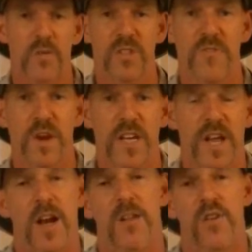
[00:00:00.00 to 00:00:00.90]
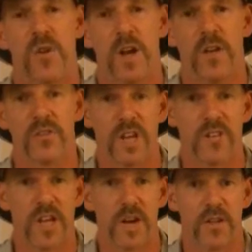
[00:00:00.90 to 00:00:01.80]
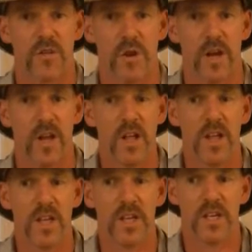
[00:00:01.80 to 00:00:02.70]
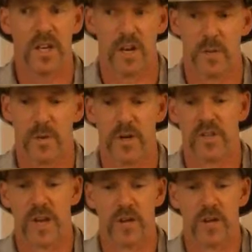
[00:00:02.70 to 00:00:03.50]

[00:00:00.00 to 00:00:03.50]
Stuff I eat out on the trail stays out on the trail. In other words,